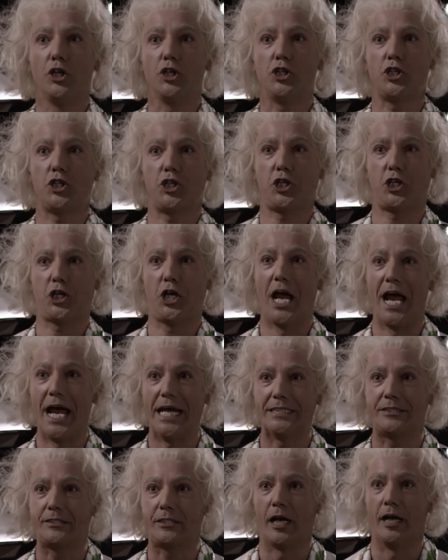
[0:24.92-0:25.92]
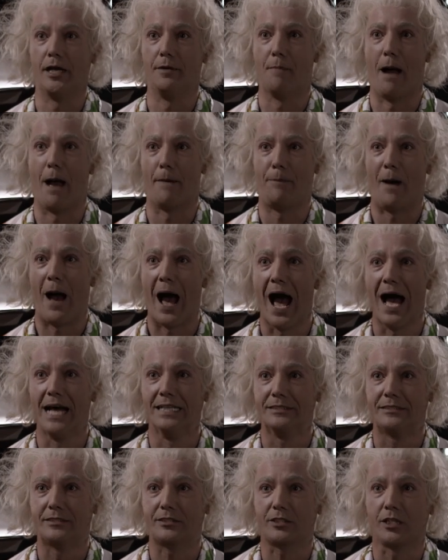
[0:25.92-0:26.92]
Shit in my
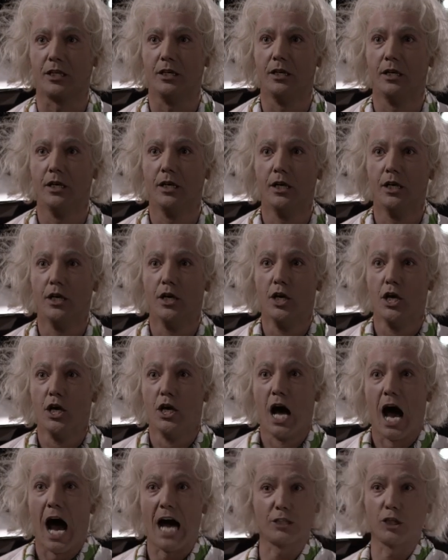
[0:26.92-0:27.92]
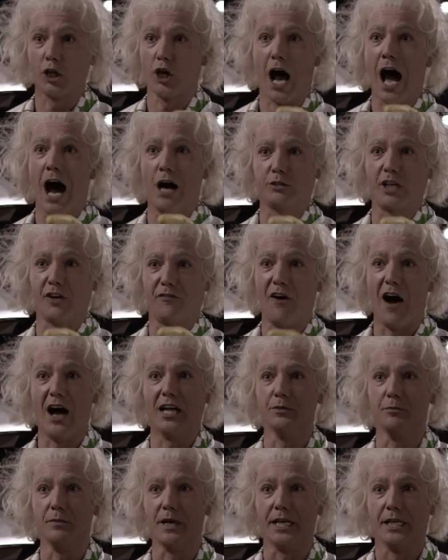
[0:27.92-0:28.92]
pants! I don't know how they
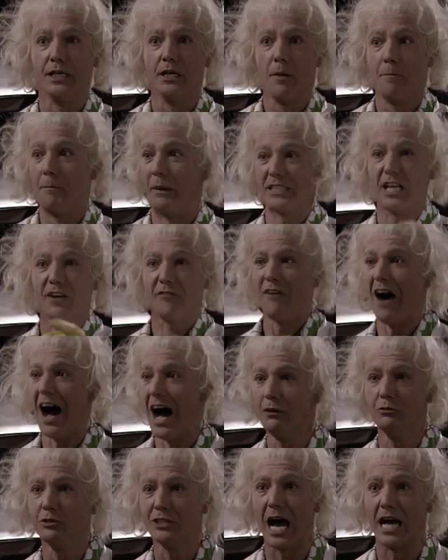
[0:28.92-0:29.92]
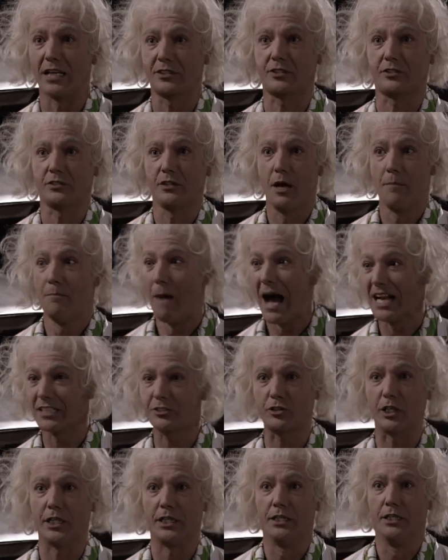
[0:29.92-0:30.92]
found me, but they found us!
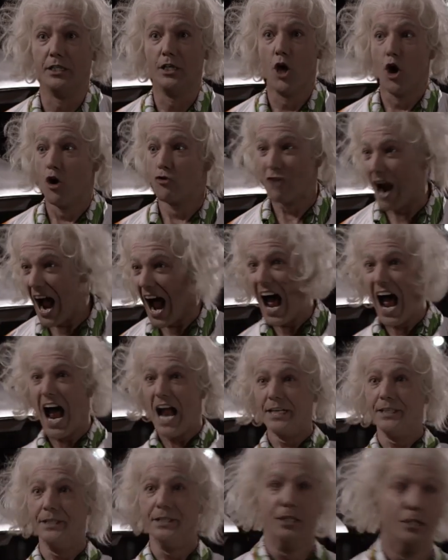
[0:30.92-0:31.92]
Marty, run!